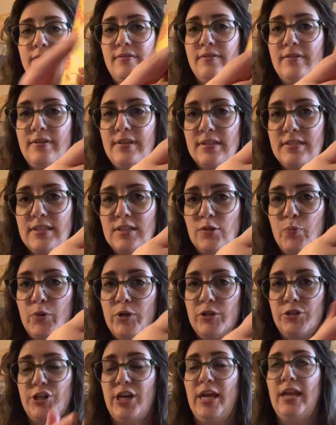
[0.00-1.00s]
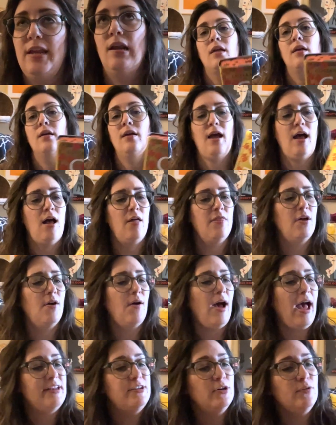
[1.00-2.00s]
this is bullshit. Although
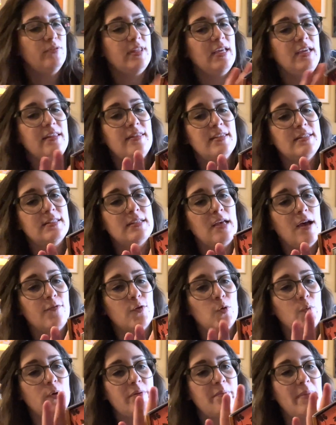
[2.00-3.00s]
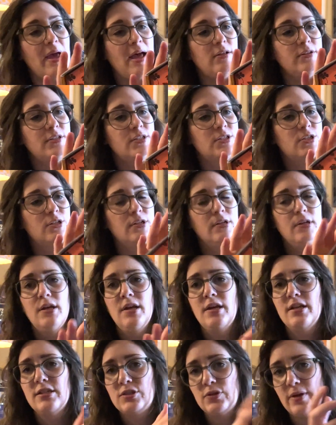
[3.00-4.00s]
I don't think this cover would melt,
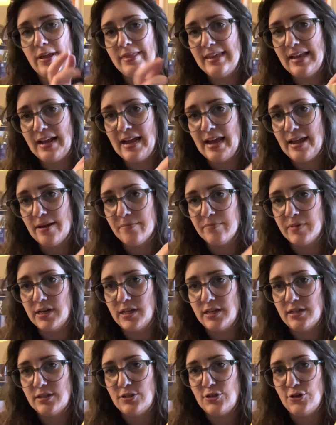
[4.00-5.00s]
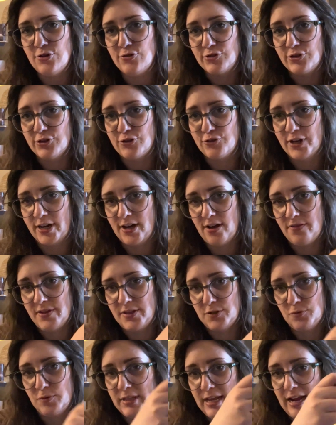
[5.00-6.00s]
so I think I am going to use the trick on
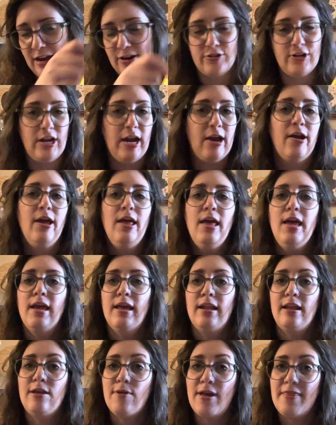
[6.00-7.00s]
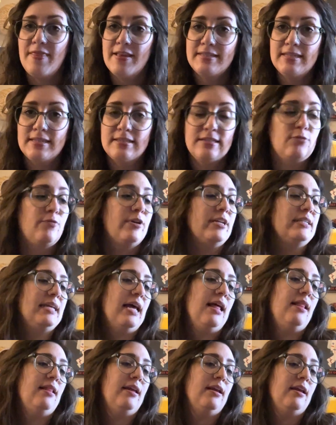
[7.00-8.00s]
this with the hairdryer. Anyway, this is a
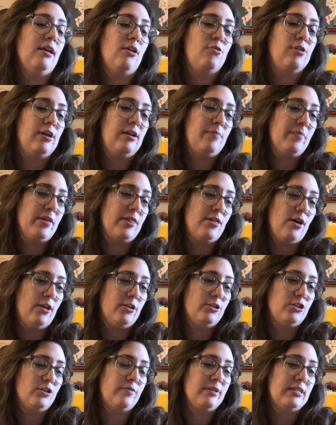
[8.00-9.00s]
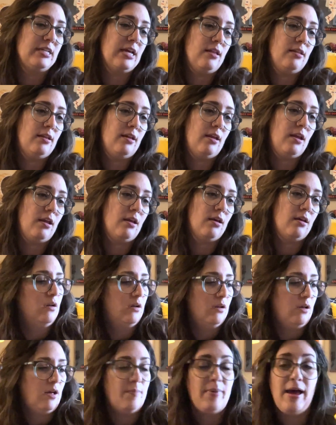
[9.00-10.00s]
Greek mythology retelling
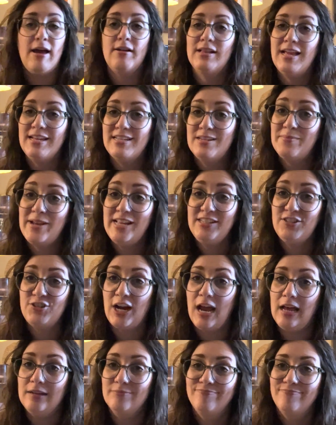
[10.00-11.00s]
about Clytemnestra,